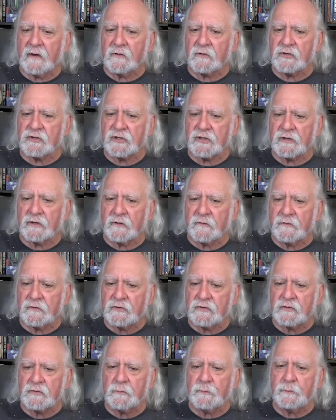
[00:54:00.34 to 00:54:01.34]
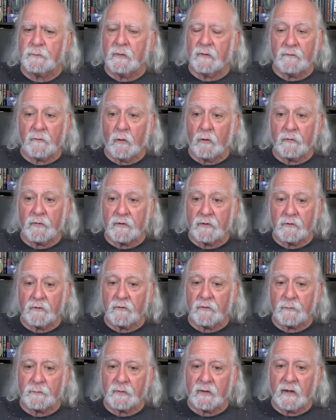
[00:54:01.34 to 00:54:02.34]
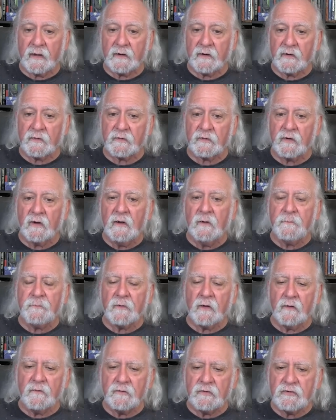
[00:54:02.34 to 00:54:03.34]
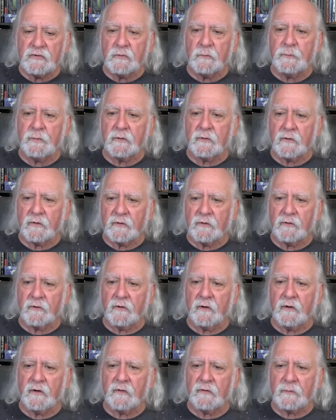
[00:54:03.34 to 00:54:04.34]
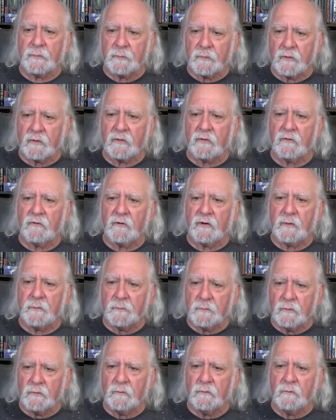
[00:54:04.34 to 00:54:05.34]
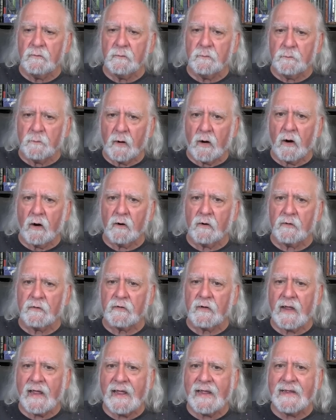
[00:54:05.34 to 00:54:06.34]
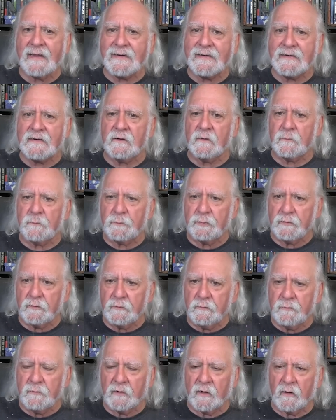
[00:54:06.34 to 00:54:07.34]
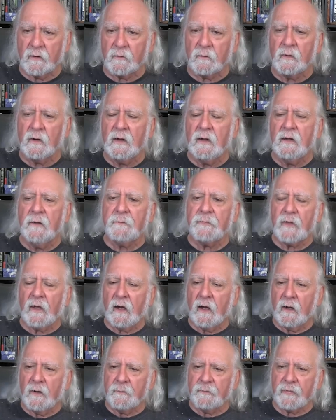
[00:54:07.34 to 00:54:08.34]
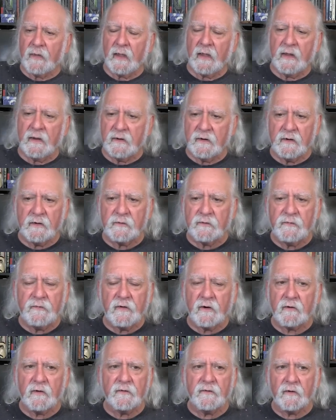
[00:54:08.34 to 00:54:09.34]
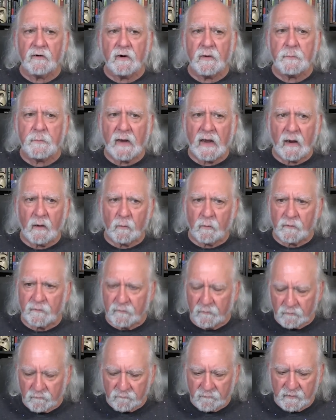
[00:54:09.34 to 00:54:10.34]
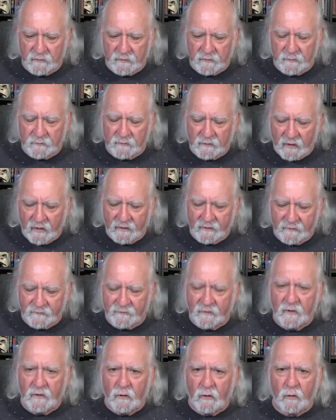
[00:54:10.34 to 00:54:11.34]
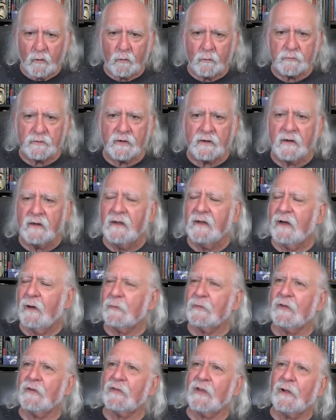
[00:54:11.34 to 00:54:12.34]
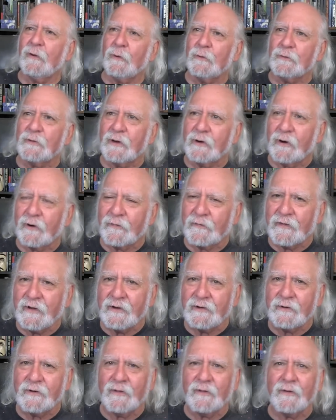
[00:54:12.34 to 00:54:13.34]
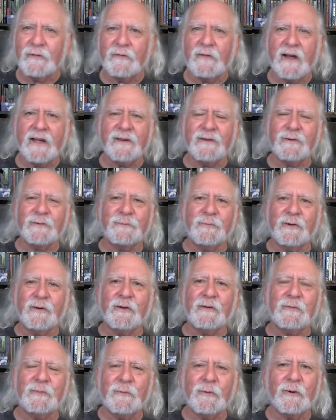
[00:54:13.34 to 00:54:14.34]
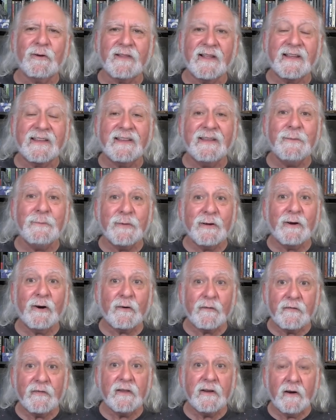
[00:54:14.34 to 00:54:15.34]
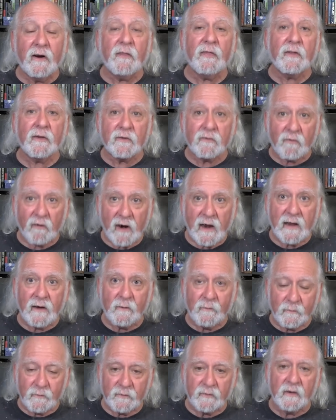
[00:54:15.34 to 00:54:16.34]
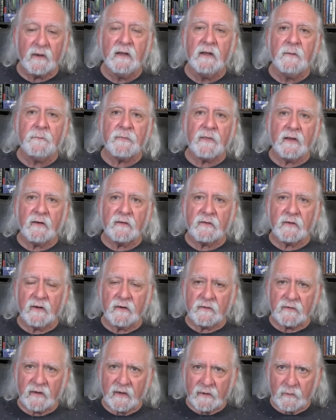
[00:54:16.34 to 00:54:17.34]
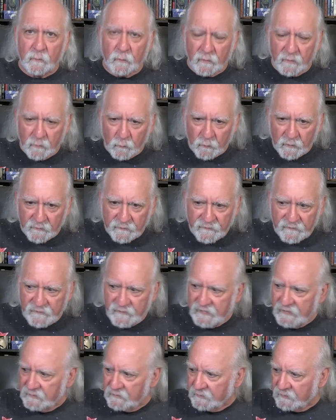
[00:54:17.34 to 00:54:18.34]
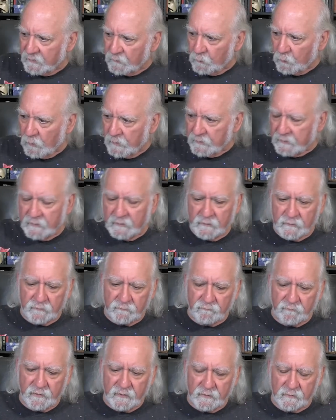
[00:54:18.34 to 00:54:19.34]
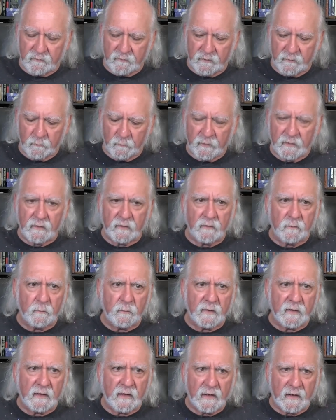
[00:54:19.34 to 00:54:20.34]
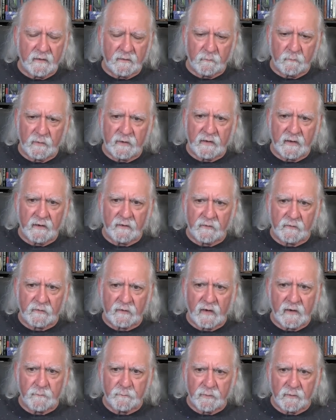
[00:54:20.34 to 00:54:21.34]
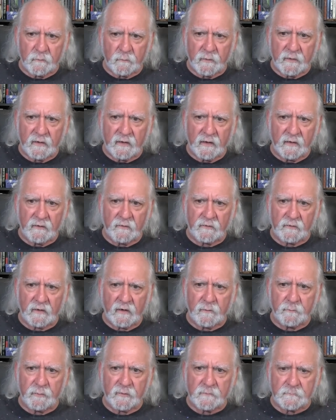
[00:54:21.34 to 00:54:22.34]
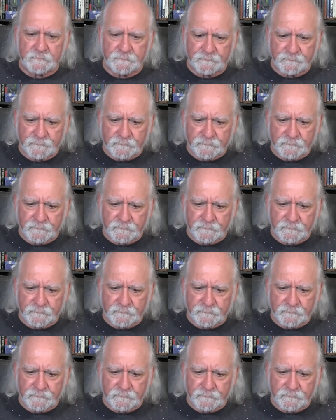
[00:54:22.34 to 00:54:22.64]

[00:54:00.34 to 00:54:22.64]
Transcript: energy of Ju- of all the Earth planets, of Jupiter, Uranus, Mercury, Moon, Mars, and Pluto, um, and it's very very powerful. Really, kind of holding. I was going to say holding our feet to the fire, but it's more like keeping our feet on the ground. It's it's like we're we're feeling what is real, and we we can't we can't escape it. We can't escape it.